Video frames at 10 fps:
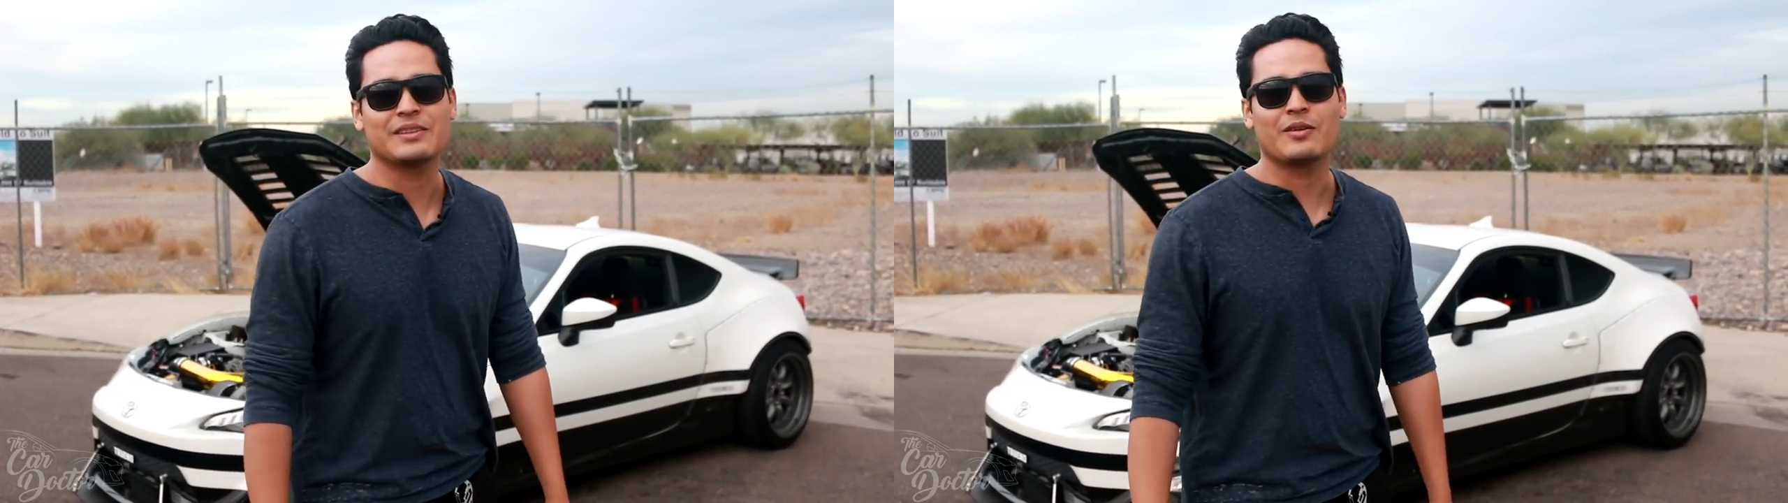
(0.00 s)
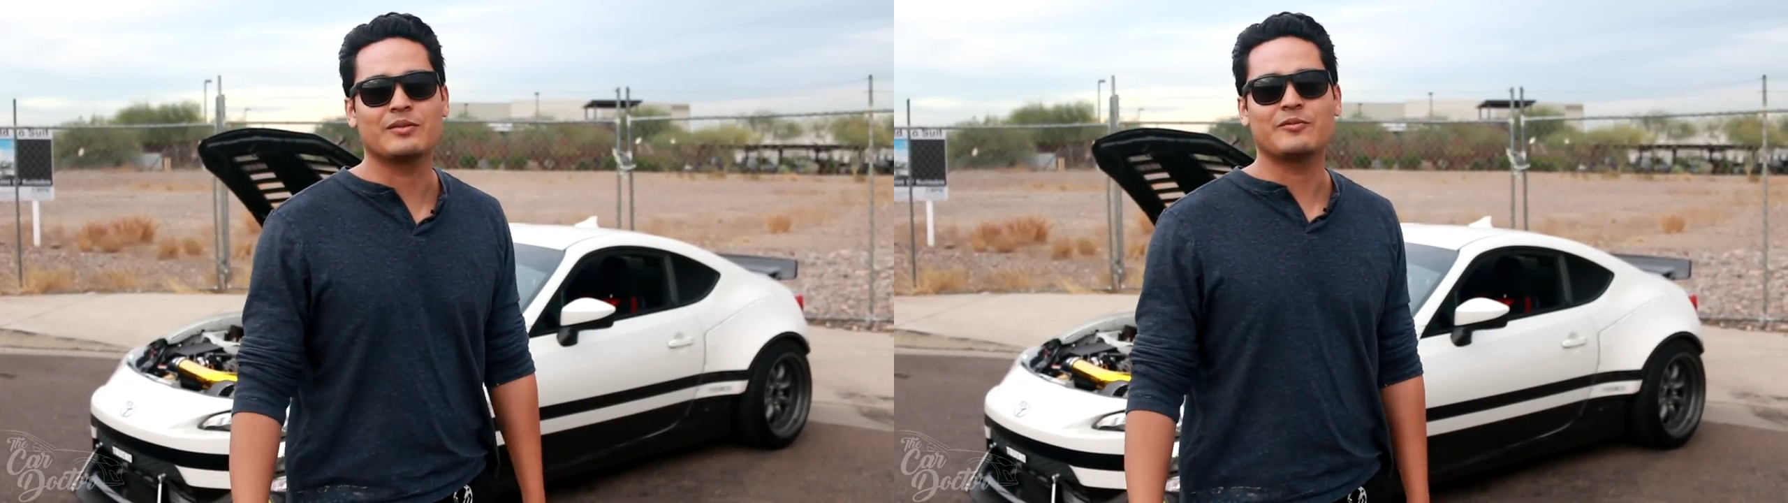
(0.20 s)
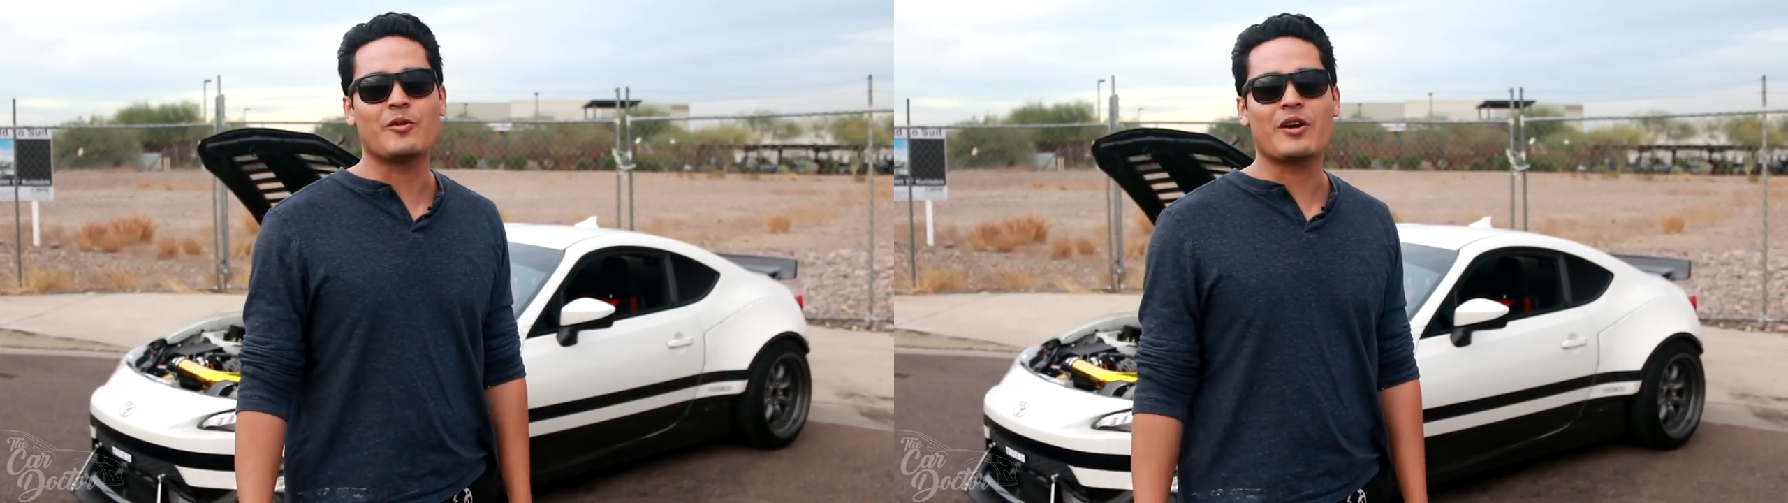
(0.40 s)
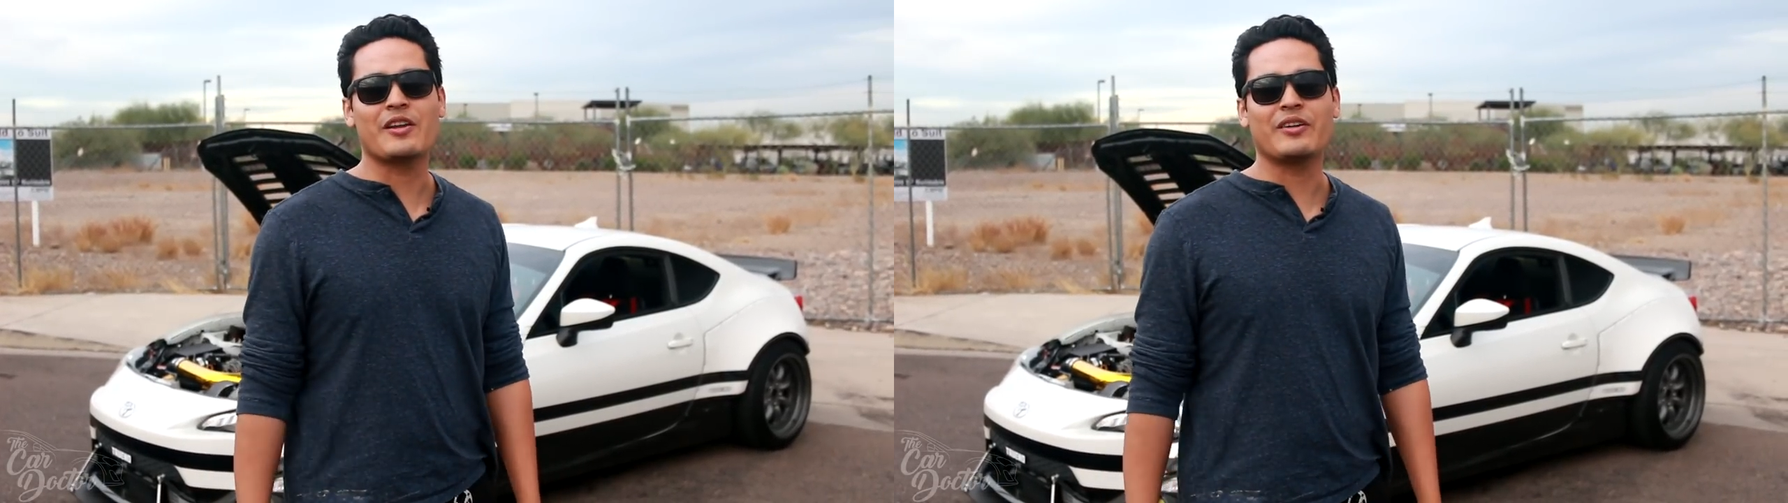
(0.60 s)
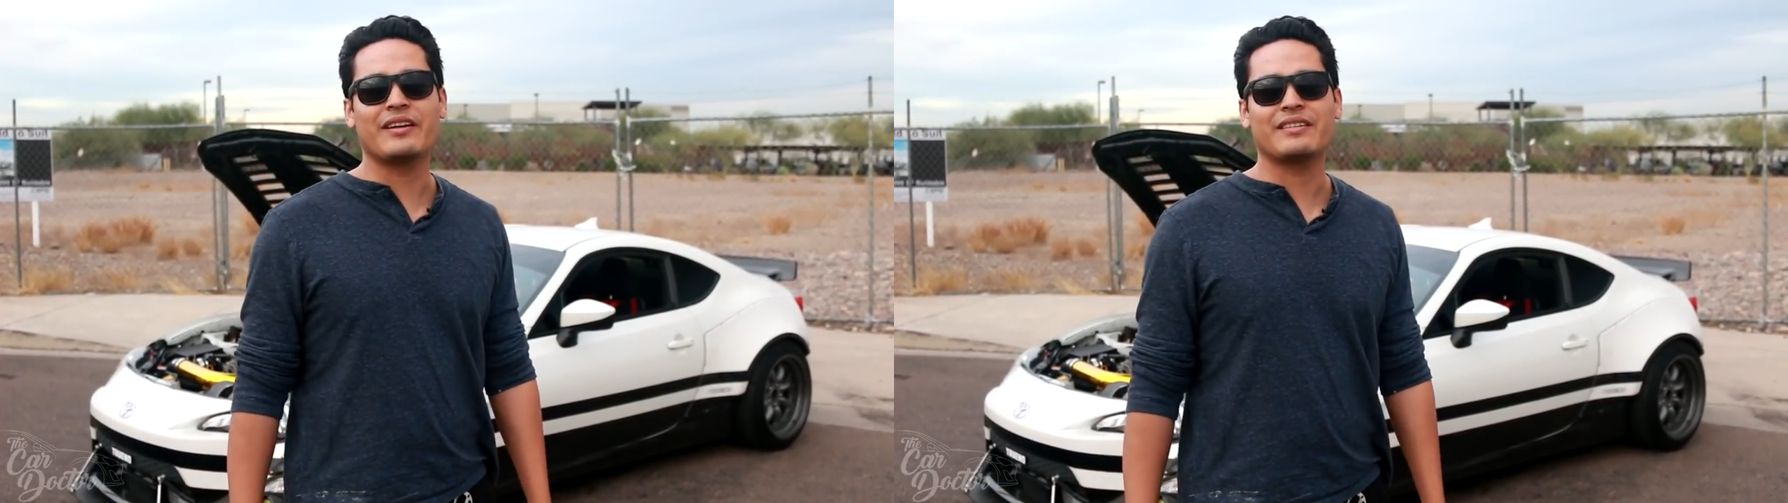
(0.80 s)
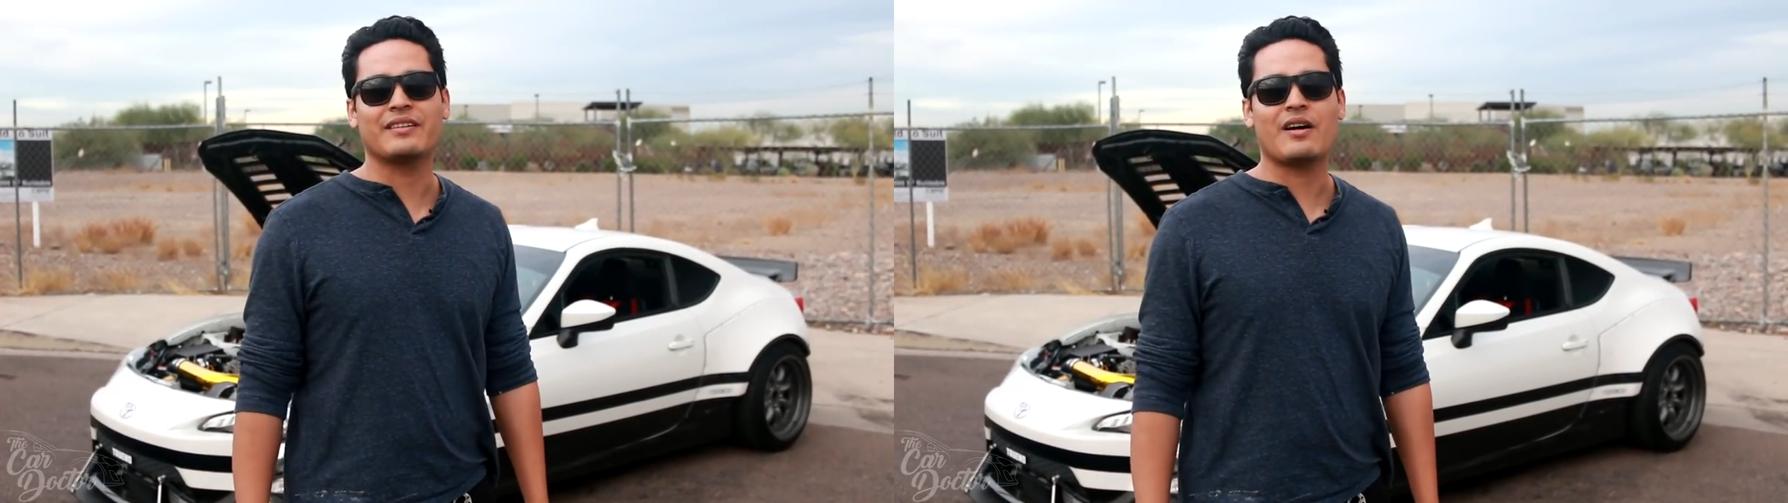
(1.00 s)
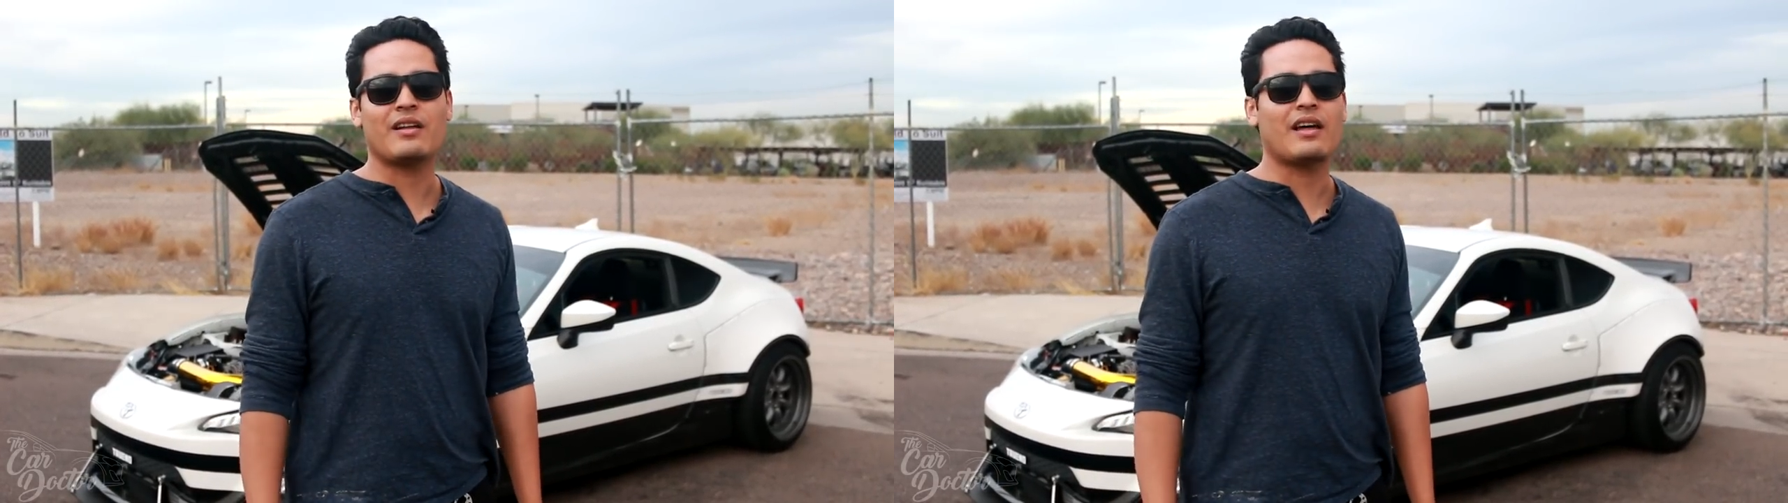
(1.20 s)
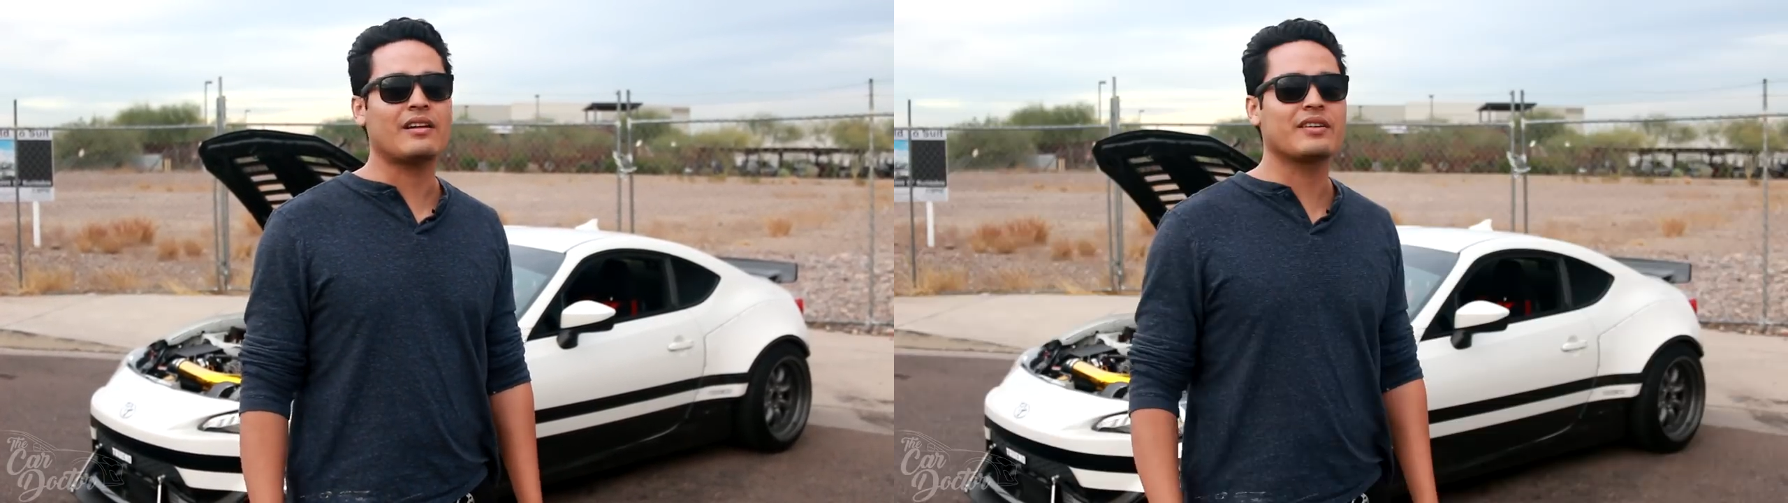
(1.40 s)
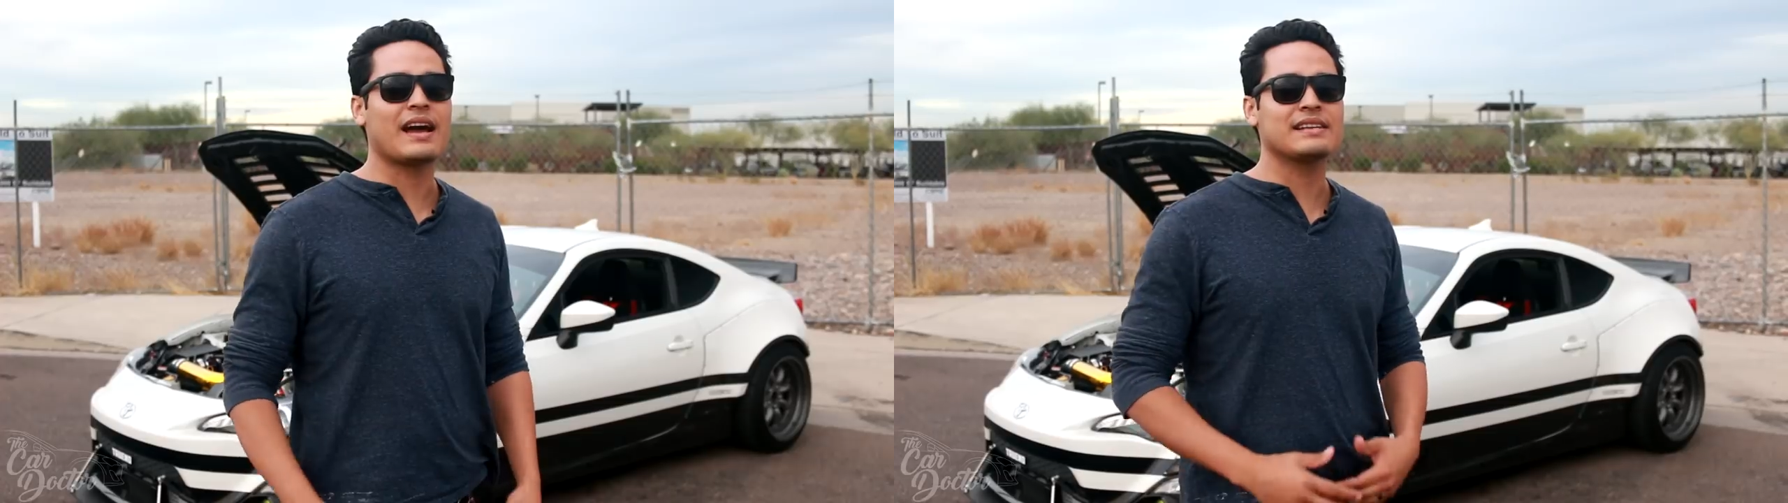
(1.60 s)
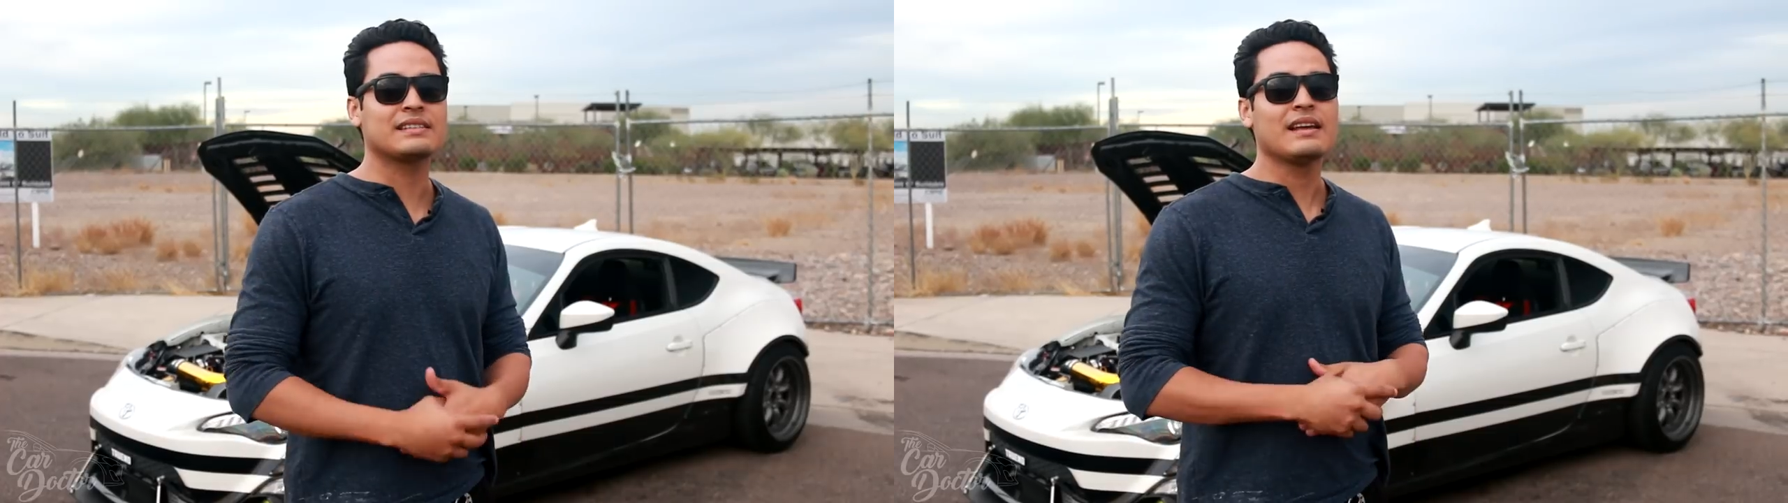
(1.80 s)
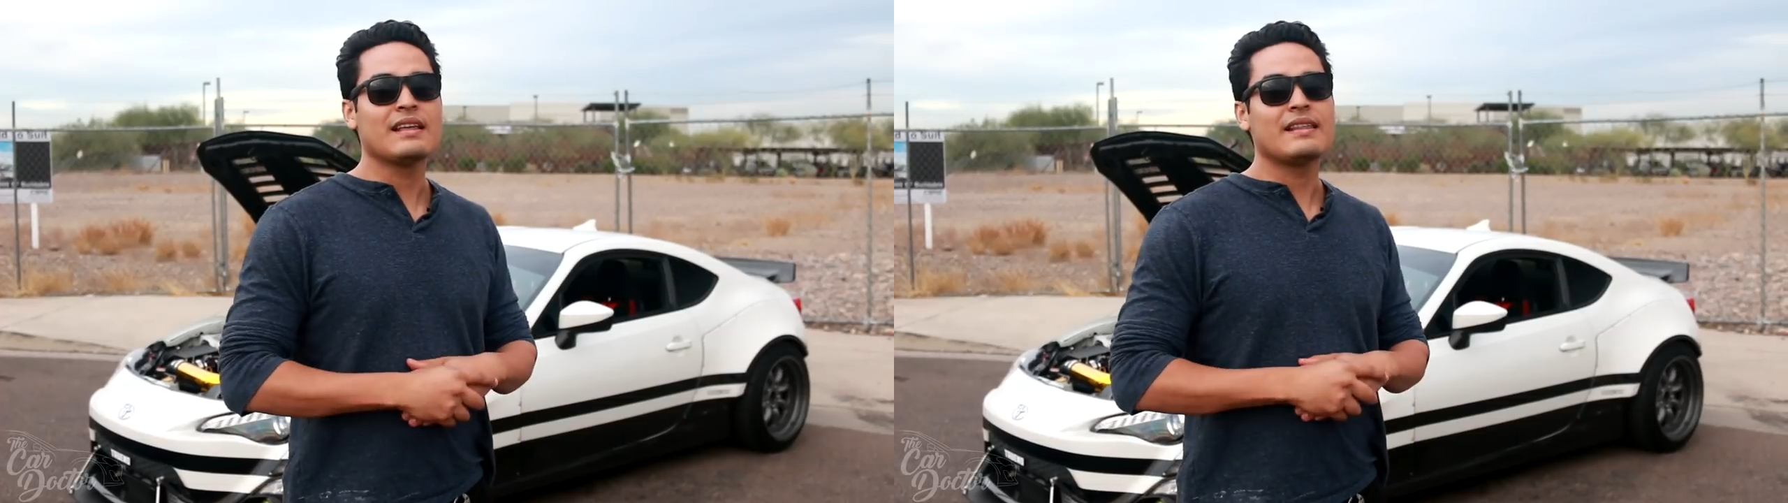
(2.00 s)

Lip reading: so 400, you know, a lot of you guys